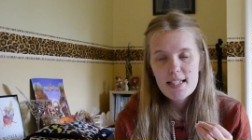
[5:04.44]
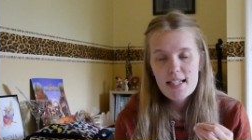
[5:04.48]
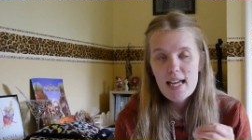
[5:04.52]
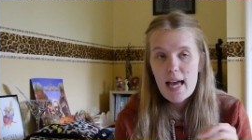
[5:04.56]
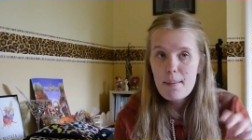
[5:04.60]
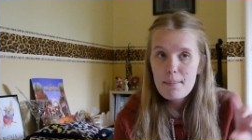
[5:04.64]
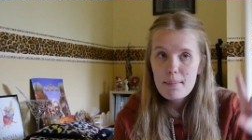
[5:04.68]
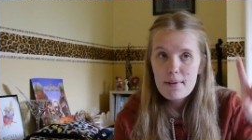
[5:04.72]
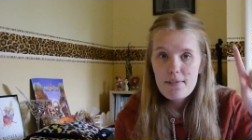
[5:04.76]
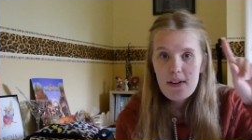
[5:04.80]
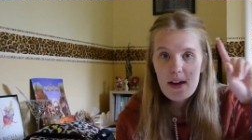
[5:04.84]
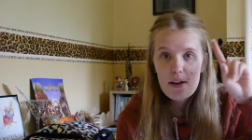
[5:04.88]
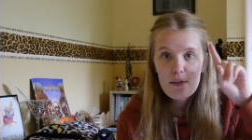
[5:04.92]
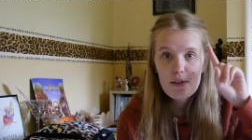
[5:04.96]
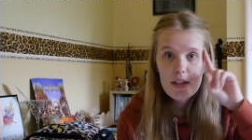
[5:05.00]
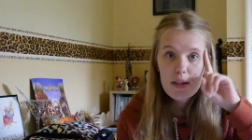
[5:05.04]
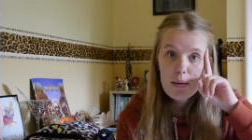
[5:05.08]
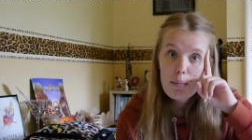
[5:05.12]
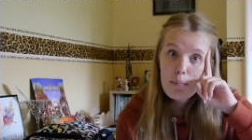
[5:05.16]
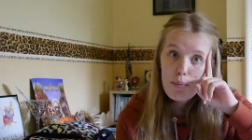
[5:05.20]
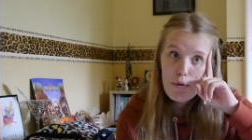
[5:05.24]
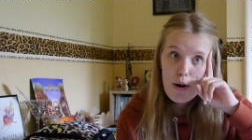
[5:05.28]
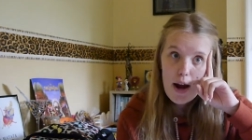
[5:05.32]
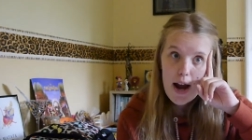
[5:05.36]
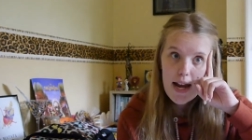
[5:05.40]
can be found in
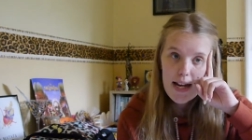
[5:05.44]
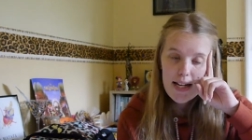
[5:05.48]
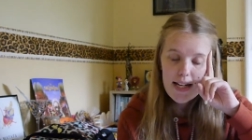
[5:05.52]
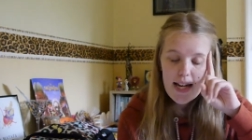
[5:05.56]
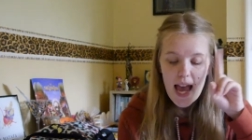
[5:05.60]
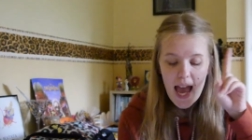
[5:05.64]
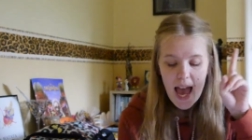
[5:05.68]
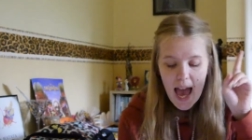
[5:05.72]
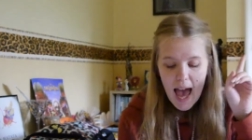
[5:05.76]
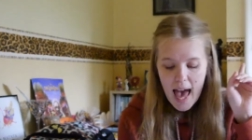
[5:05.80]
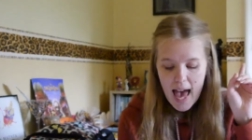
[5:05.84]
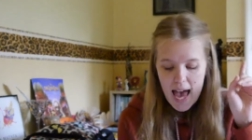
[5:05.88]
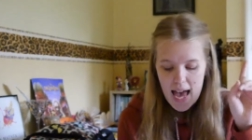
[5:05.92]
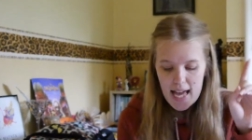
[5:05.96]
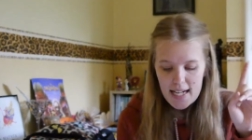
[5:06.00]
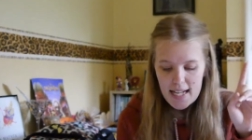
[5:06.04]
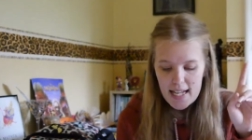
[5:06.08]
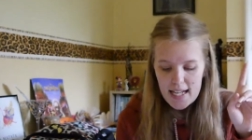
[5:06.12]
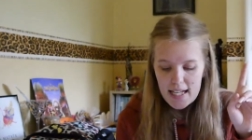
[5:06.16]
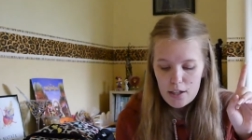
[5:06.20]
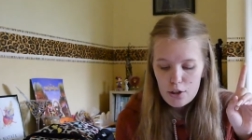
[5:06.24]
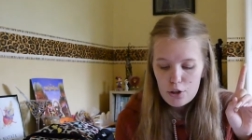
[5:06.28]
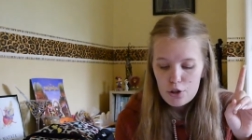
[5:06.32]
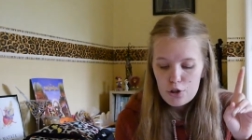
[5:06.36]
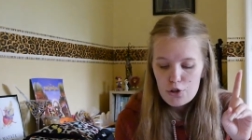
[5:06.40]
the brain, and
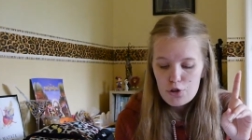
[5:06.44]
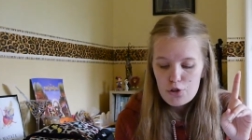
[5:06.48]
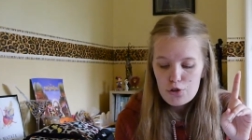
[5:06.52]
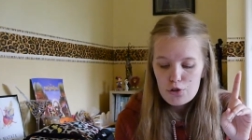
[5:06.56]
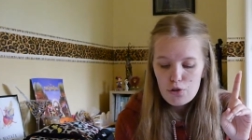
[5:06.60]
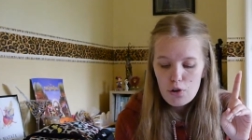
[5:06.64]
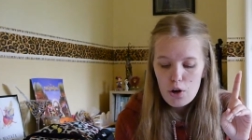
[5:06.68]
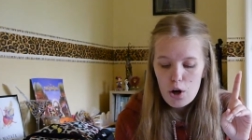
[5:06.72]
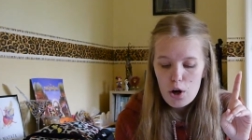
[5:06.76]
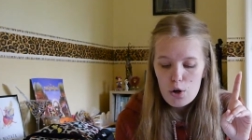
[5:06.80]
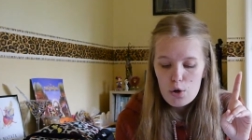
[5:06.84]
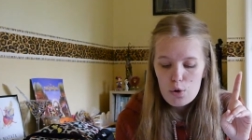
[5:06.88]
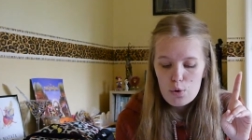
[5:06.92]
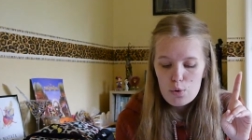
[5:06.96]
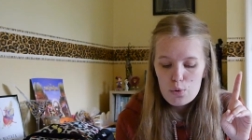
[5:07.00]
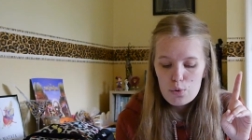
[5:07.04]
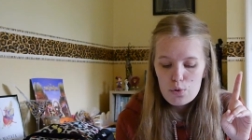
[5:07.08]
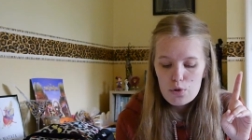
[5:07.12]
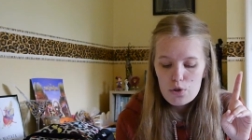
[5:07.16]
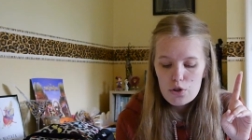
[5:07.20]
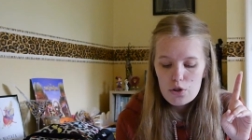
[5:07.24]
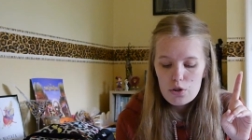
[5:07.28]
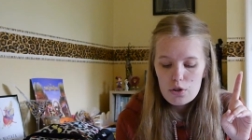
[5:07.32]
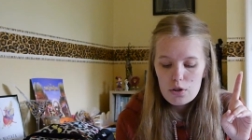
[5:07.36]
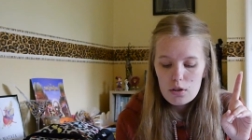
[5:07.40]
it
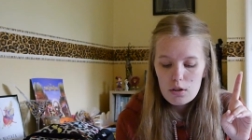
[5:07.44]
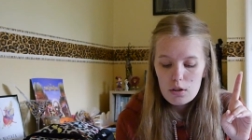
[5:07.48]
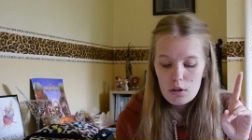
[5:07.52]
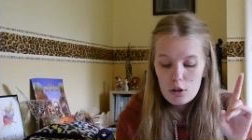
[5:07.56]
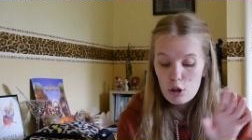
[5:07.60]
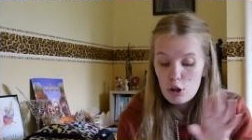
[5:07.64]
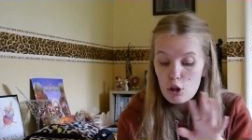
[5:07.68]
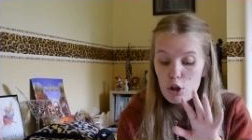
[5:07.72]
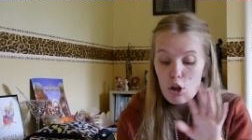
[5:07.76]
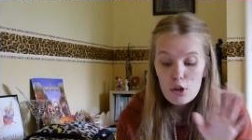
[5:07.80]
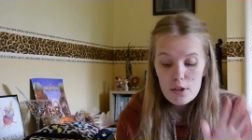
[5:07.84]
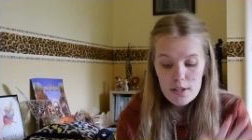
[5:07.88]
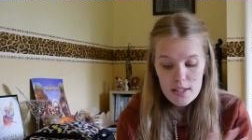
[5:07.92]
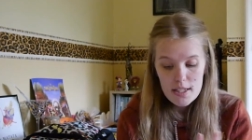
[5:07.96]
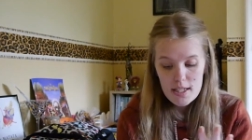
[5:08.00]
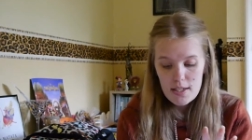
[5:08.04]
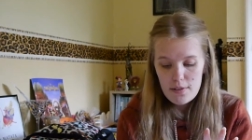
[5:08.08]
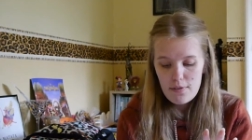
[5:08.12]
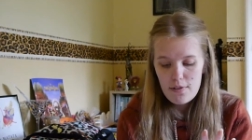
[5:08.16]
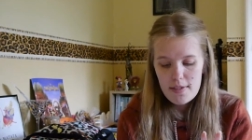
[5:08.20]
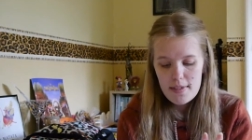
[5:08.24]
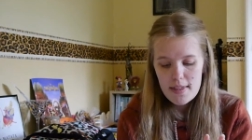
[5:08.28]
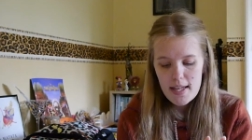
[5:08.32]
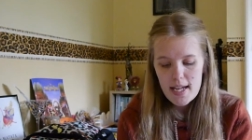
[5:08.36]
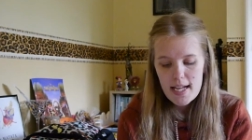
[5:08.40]
controls lots of
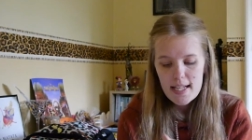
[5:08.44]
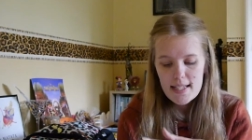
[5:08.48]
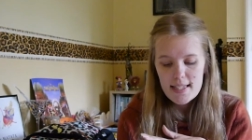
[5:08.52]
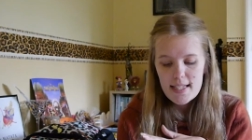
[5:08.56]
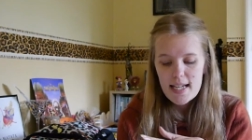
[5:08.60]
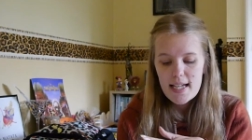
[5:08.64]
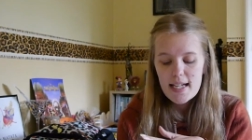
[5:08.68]
different things.